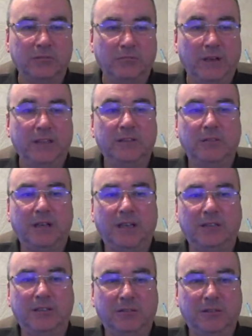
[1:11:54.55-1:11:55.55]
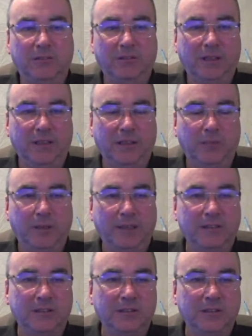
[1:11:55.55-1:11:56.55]
Right, okay, so it's only a little
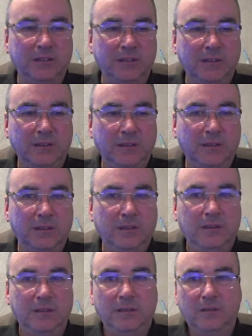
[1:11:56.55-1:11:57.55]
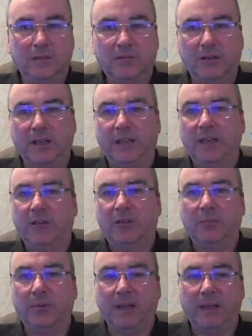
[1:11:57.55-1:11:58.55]
place. Crikey,
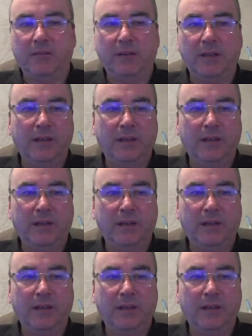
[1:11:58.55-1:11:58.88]
could be anywhere.